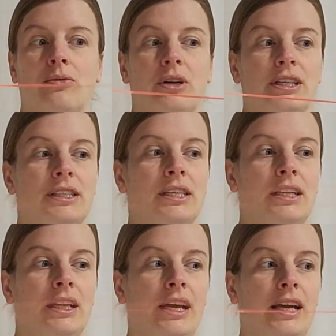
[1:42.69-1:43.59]
what is
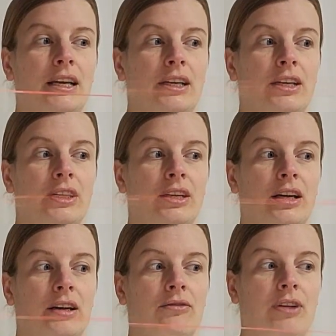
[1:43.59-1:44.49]
it like
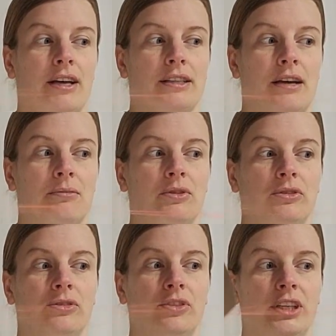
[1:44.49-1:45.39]
as I
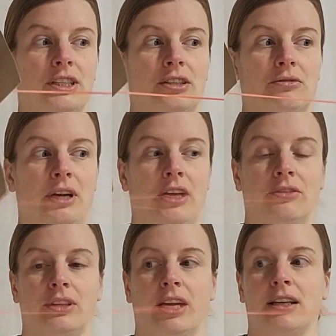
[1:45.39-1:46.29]
move this
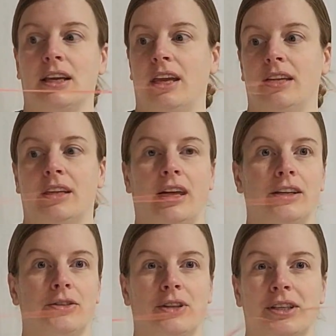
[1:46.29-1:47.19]
around, and can
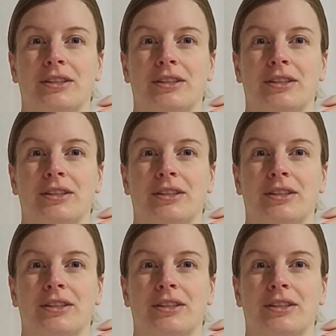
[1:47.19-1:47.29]
I do this?